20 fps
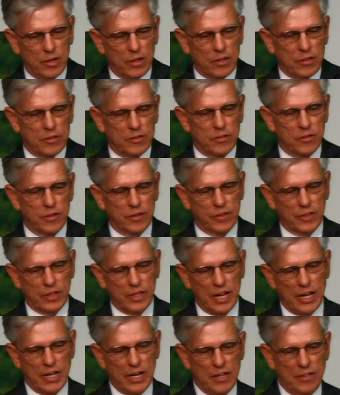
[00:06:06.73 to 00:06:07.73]
During the
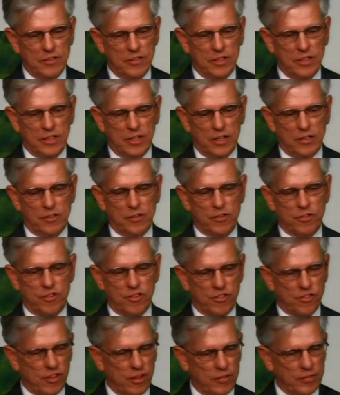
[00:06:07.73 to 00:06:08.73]
late 1800s, the
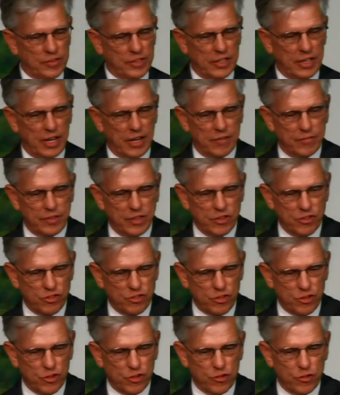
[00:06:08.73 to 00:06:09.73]
Seventh-day Adventist
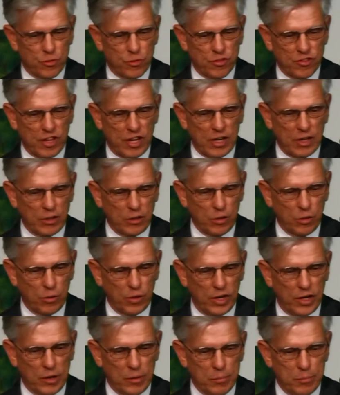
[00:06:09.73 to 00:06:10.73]
Church was at a low
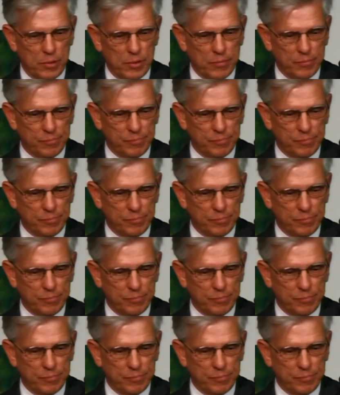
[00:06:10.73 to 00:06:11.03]
ebb.